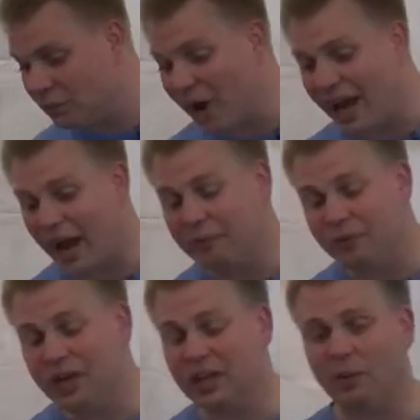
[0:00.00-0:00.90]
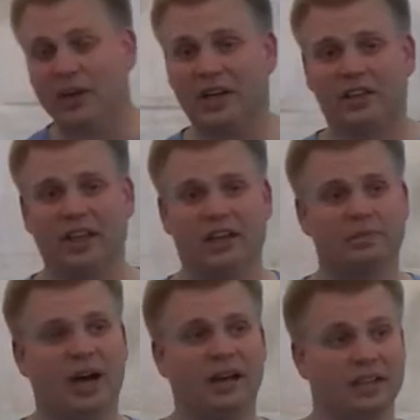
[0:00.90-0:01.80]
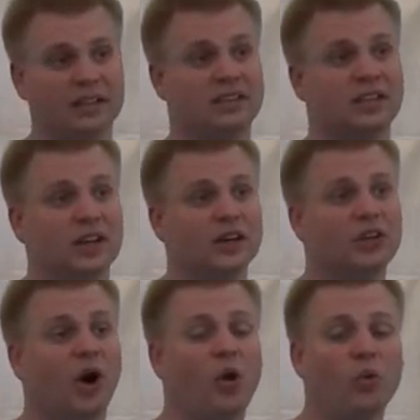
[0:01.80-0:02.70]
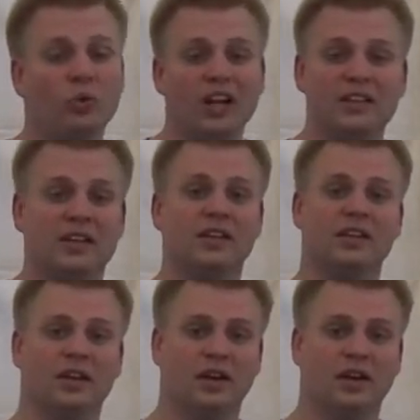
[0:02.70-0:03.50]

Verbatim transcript: the way I really want you to think about it is the only reason